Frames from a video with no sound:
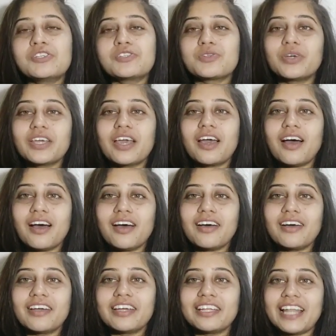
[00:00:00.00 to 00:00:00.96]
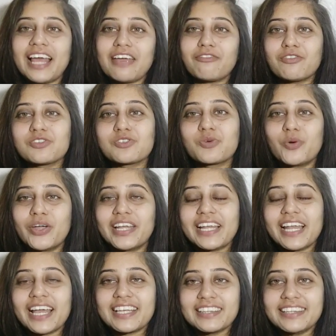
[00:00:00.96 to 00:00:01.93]
So yeah, life was
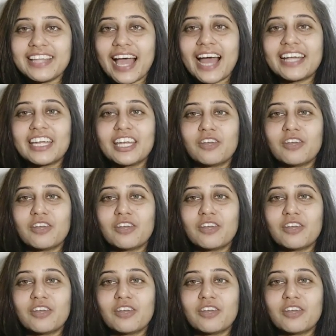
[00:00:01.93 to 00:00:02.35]
going like that,